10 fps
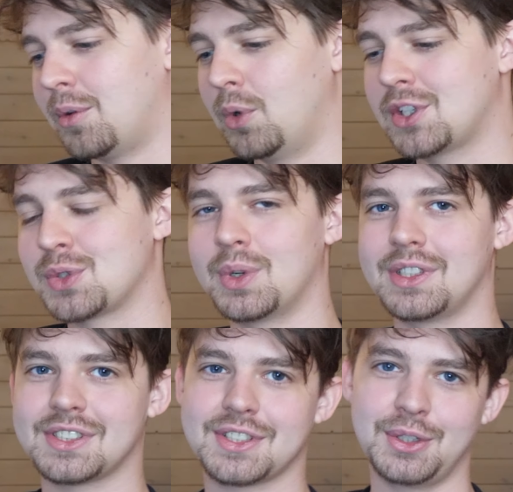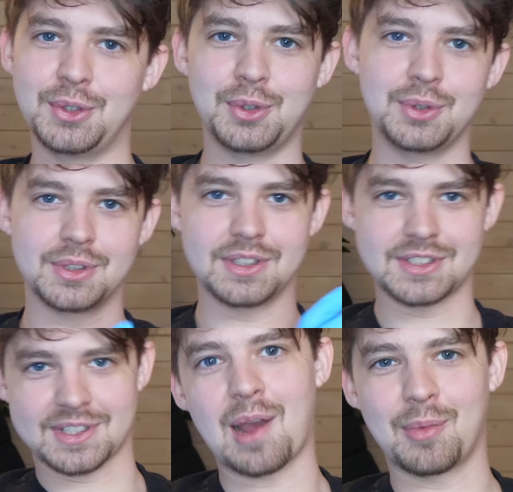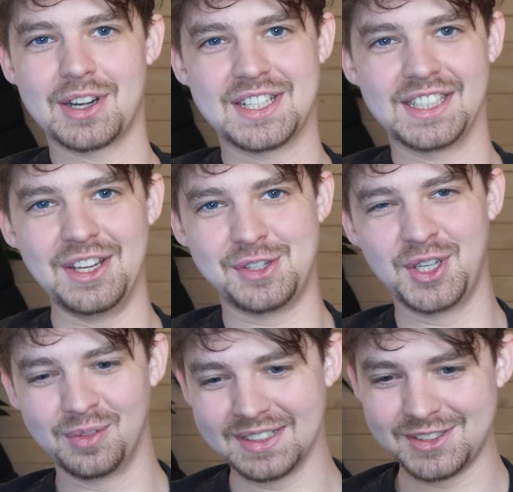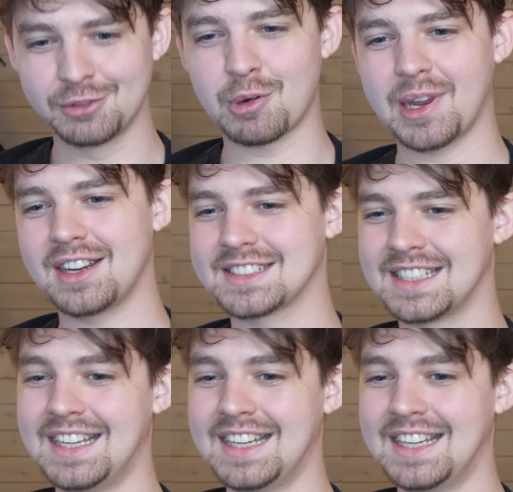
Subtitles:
which was to stop watching YouTube and do repairs.